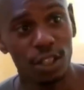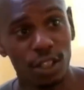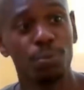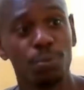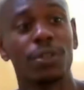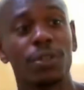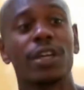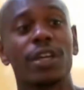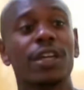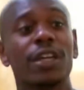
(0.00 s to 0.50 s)

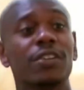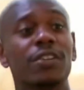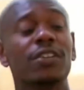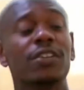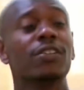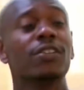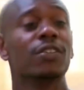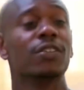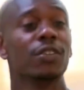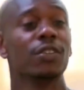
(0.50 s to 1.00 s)
The
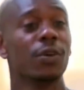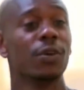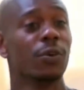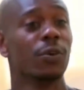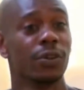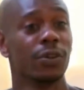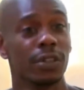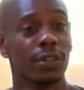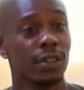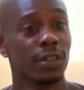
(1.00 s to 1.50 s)
implication is
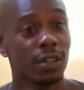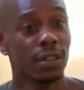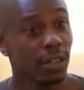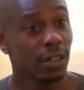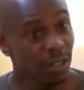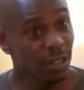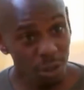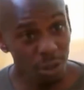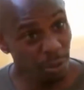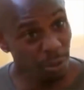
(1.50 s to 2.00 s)
authority.
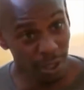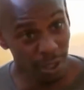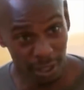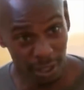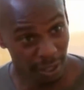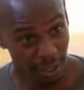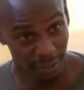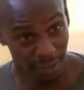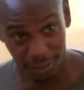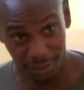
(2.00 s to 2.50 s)

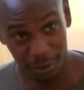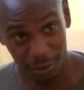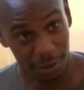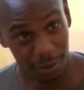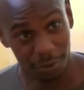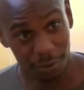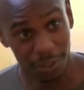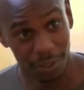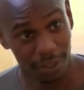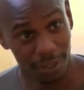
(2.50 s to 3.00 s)
Nobody likes
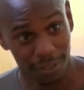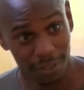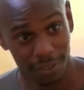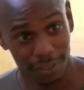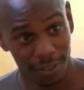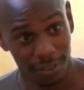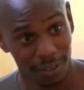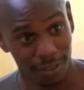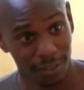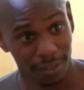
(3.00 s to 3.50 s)
authority
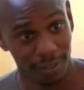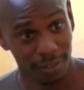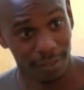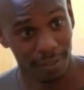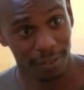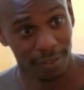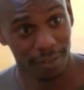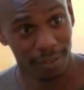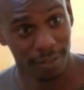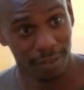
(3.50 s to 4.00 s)
figures.
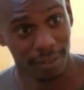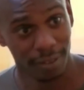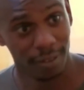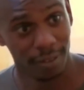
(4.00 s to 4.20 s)
When I say